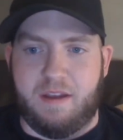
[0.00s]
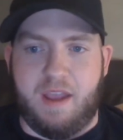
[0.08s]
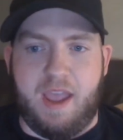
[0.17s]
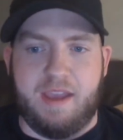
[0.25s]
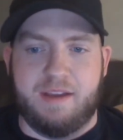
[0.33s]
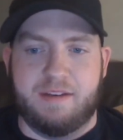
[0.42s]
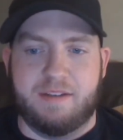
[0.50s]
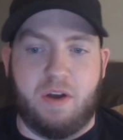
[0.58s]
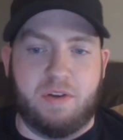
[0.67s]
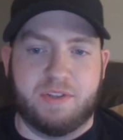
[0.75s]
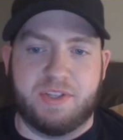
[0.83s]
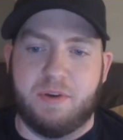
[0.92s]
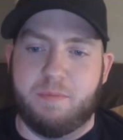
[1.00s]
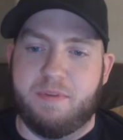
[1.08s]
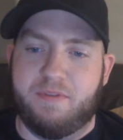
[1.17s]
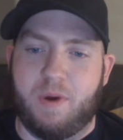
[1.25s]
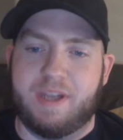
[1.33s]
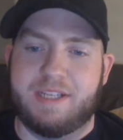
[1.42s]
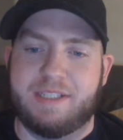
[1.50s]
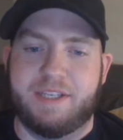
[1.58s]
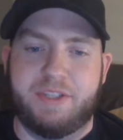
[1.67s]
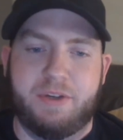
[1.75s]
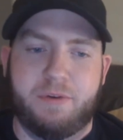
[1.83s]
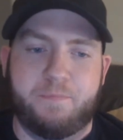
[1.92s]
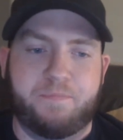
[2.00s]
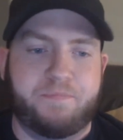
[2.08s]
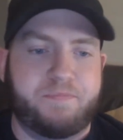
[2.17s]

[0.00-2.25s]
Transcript: And also, before I continue,